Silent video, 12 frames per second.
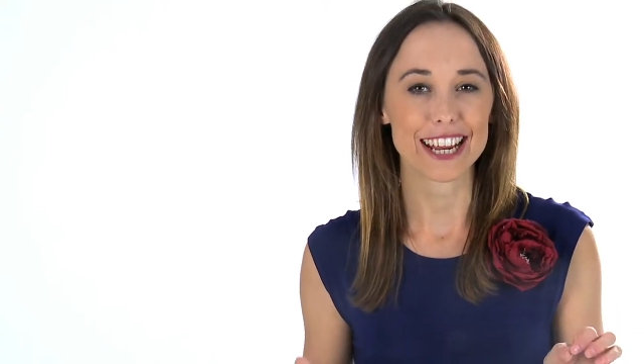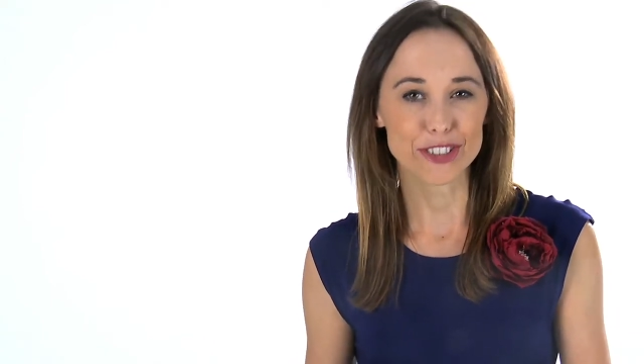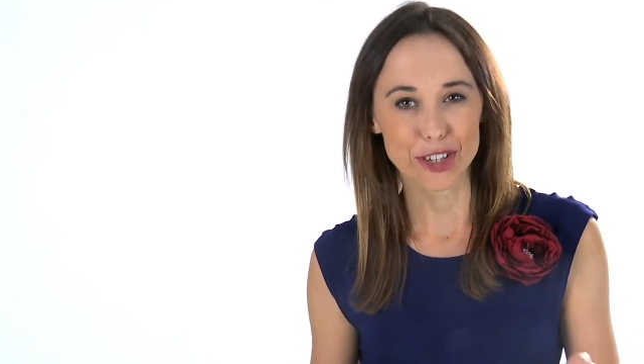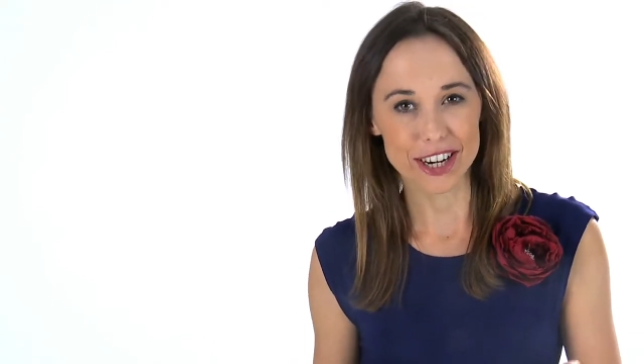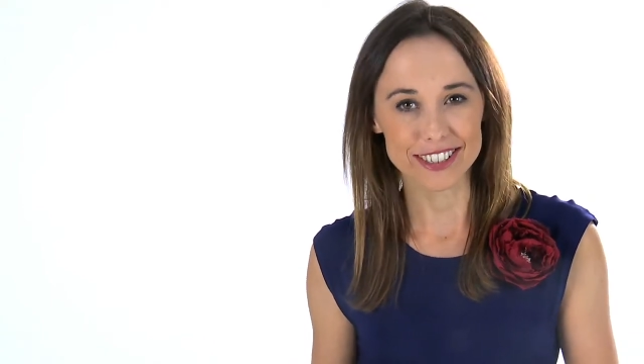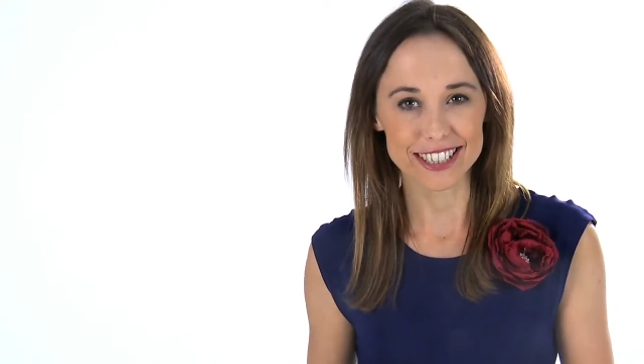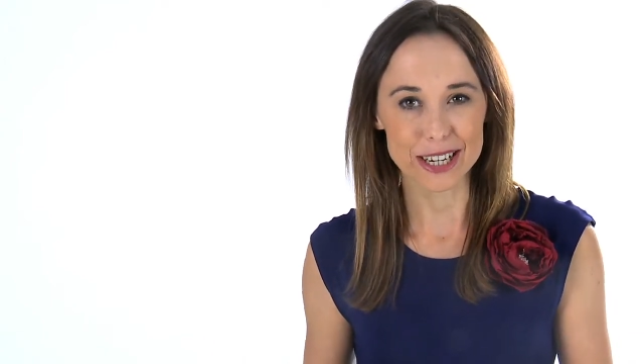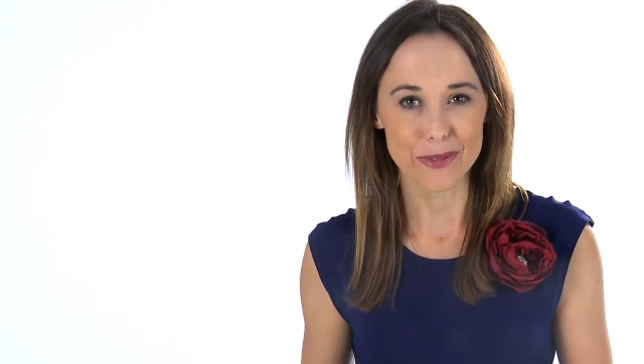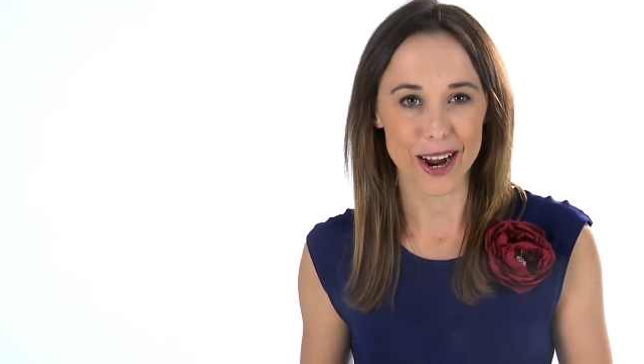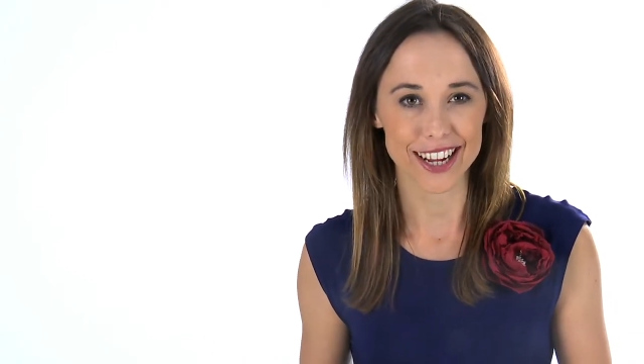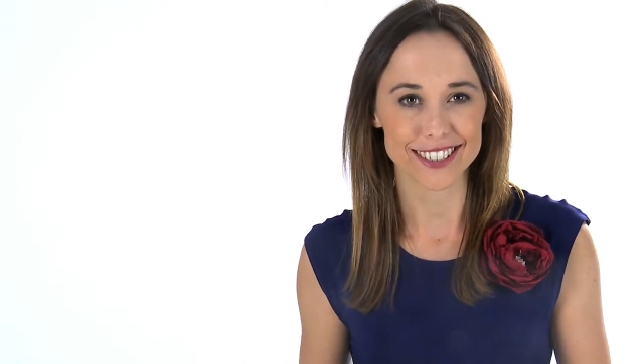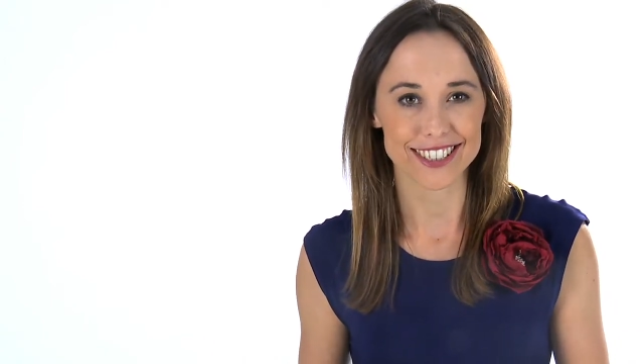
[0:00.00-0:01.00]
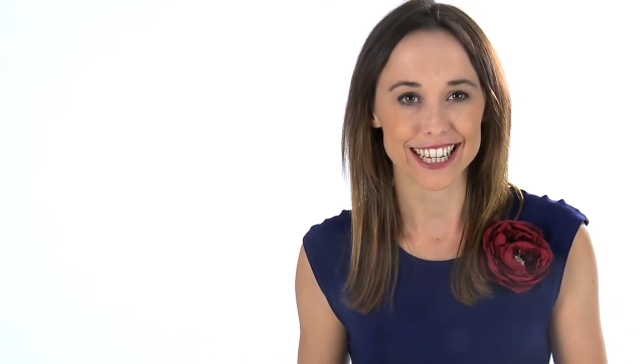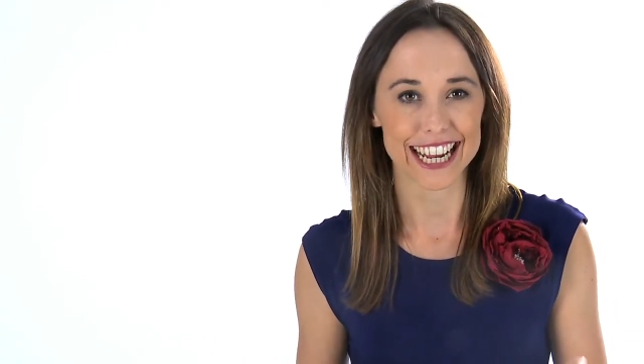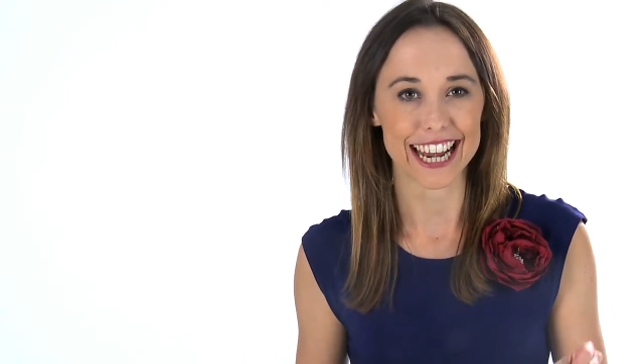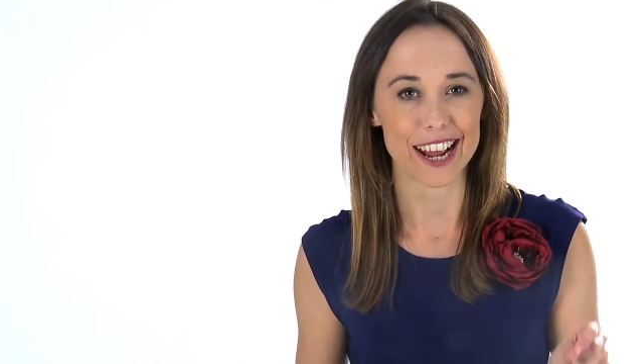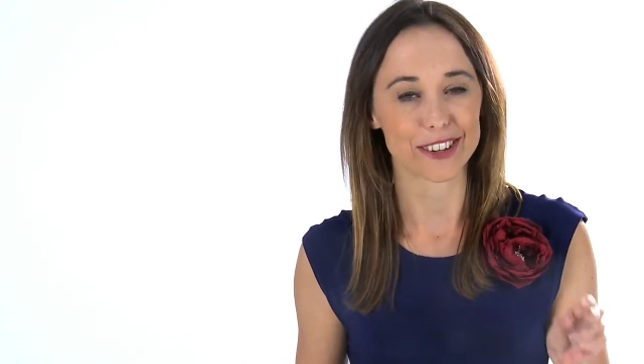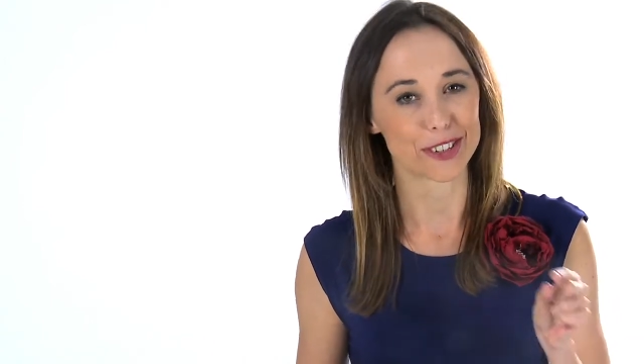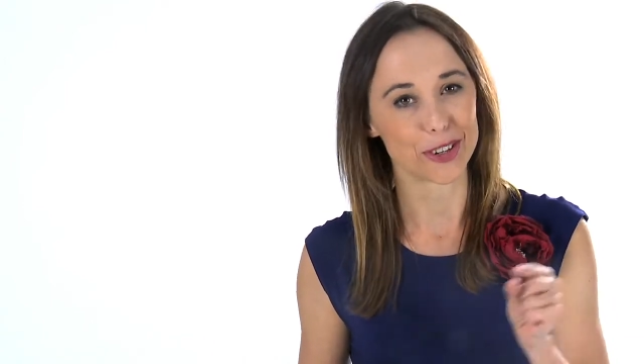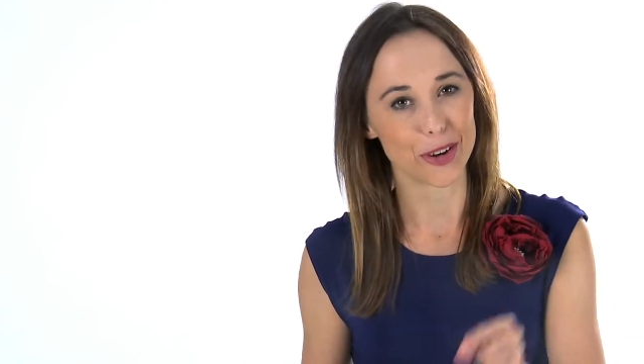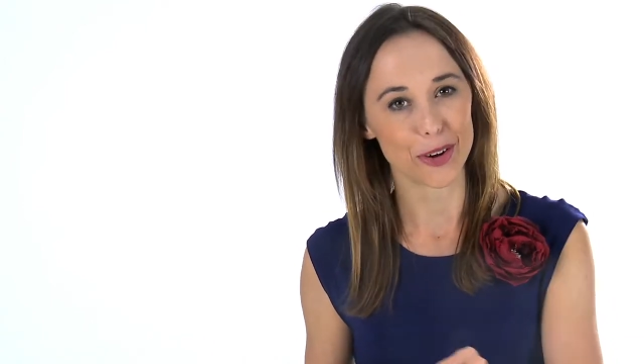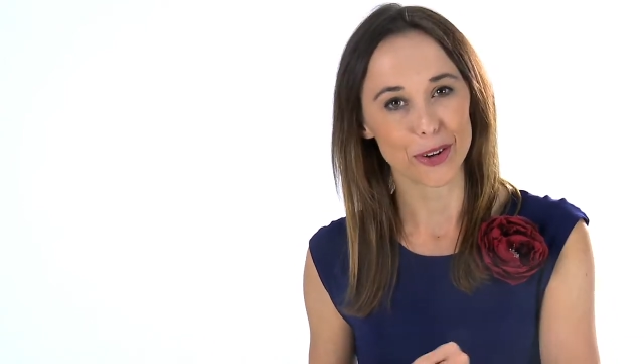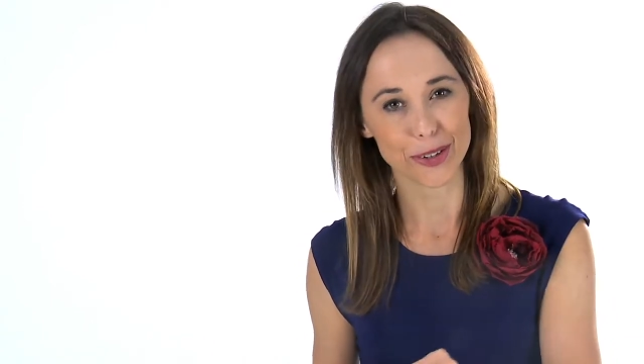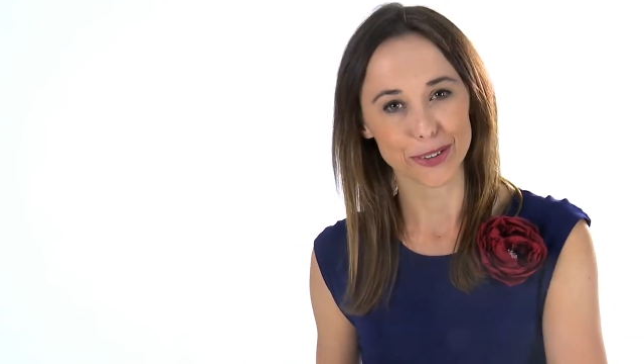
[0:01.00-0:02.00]
interesting ways to connect
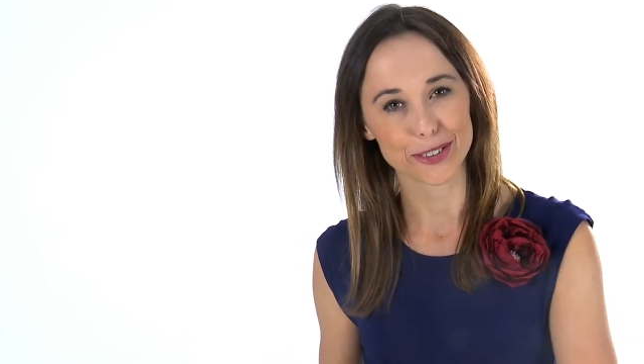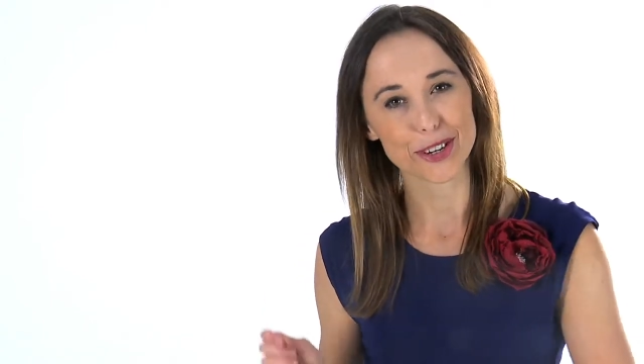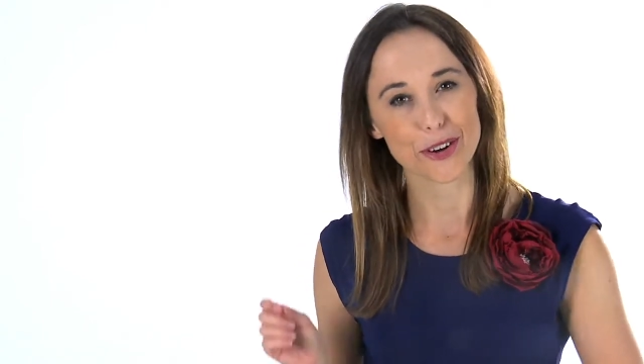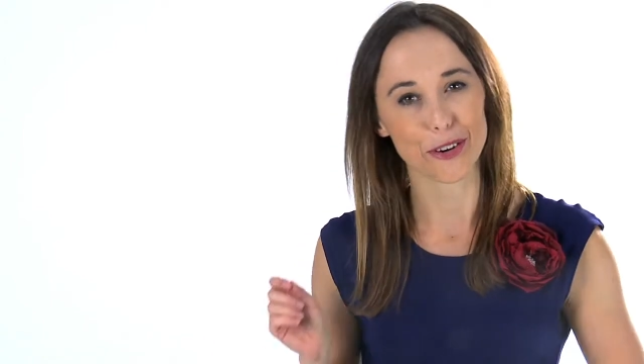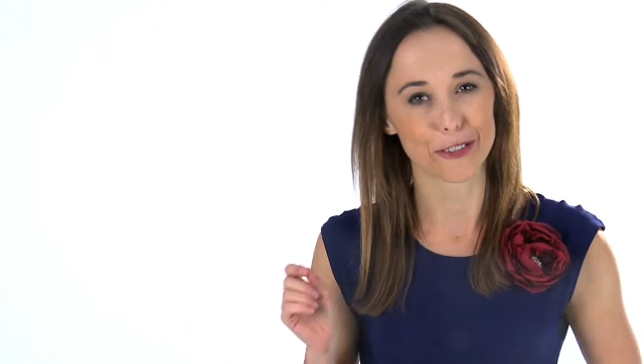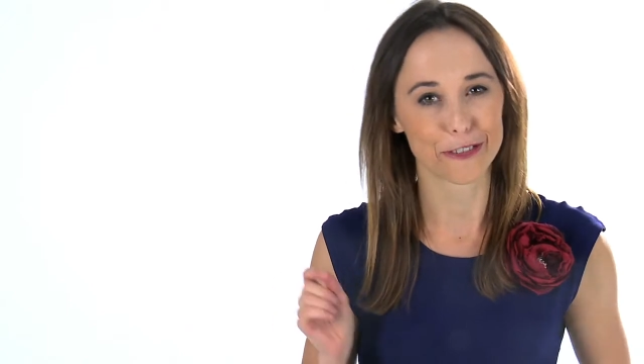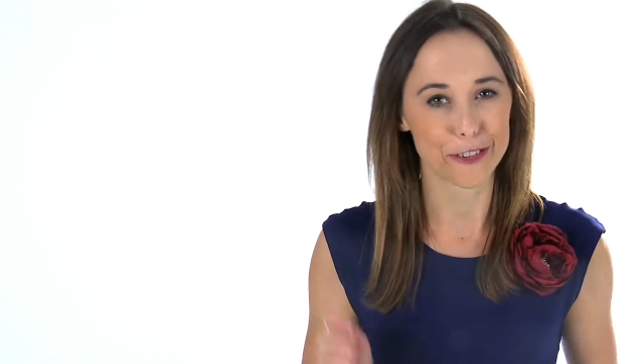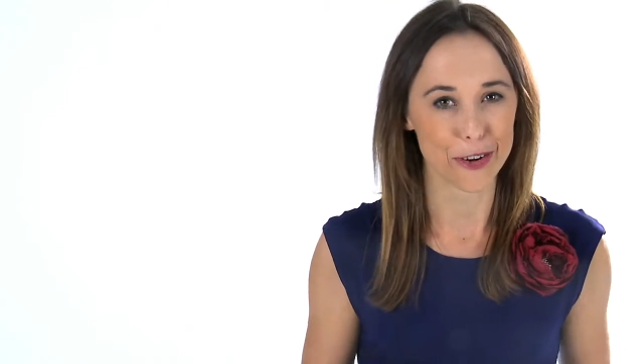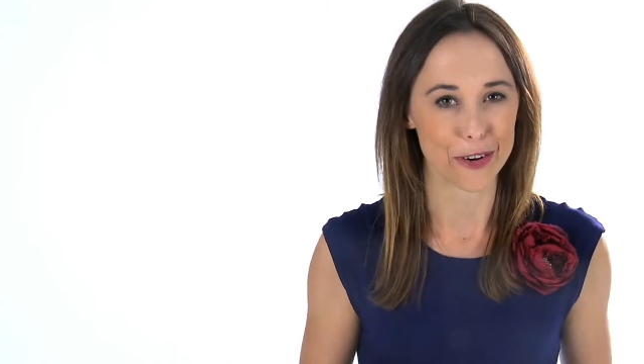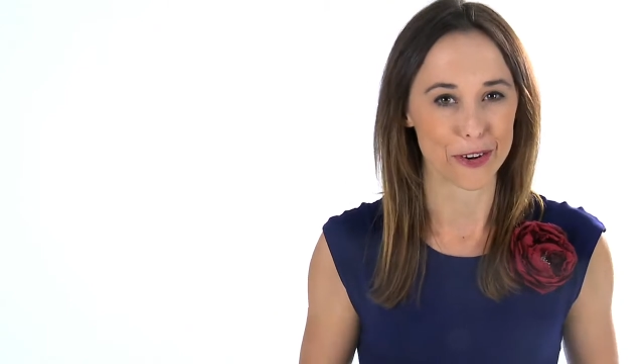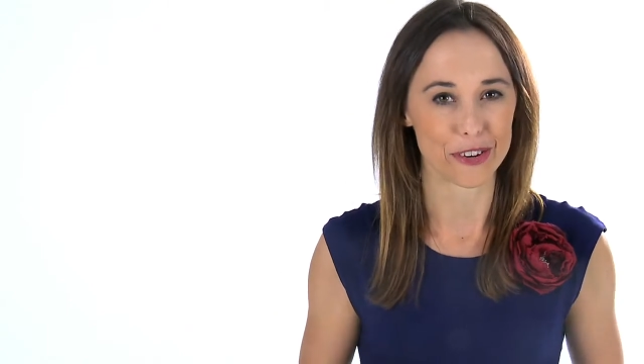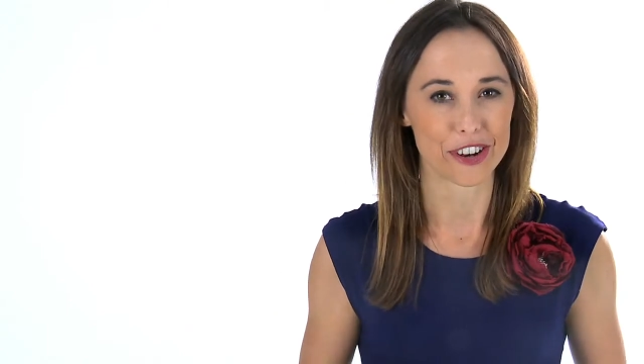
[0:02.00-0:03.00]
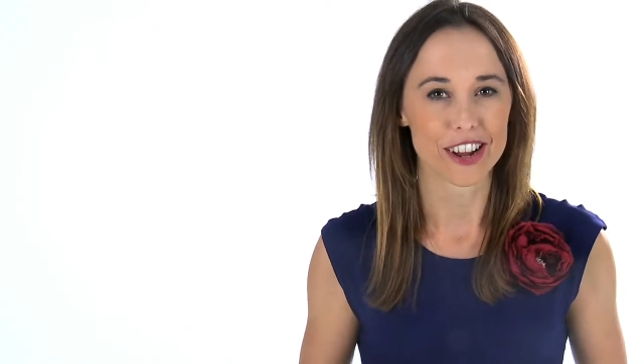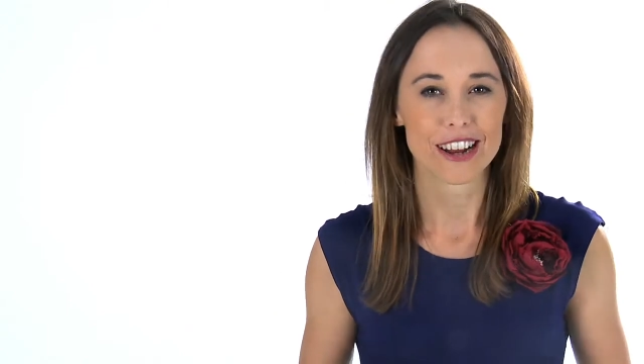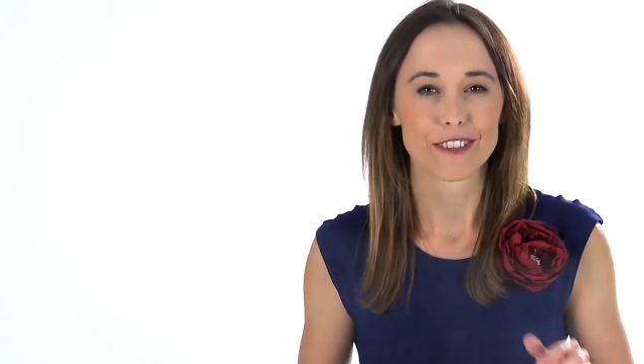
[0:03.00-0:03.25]
you to your food,